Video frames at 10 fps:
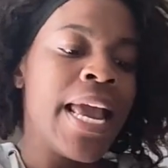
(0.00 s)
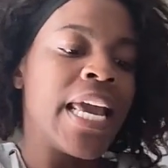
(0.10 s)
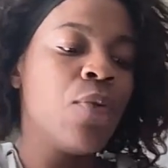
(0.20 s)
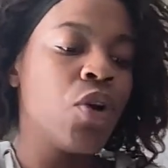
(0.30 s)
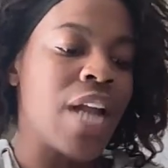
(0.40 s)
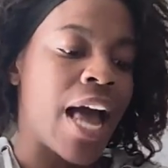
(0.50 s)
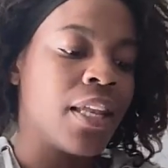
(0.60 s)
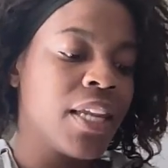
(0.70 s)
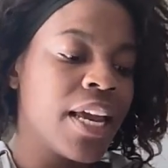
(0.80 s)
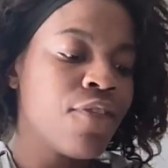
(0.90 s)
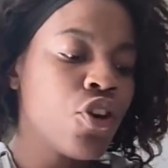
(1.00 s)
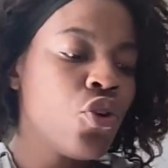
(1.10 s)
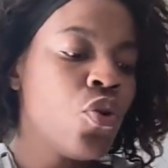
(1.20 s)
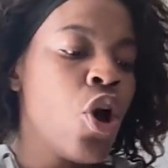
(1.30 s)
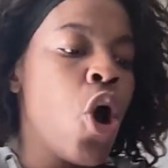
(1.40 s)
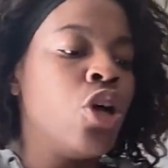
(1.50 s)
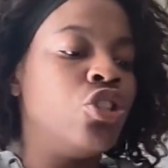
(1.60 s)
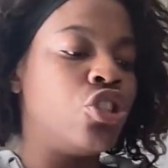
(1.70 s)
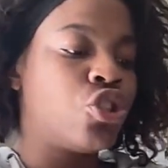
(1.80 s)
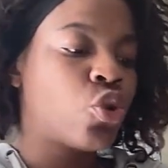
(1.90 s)
He will not leave you,
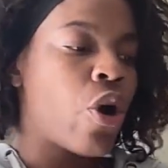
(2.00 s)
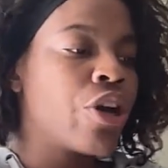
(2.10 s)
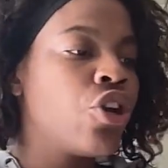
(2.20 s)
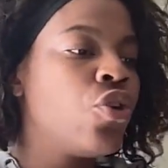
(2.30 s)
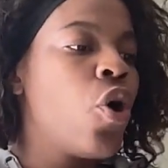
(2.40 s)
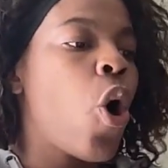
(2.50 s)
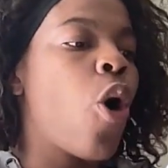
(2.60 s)
destroy you,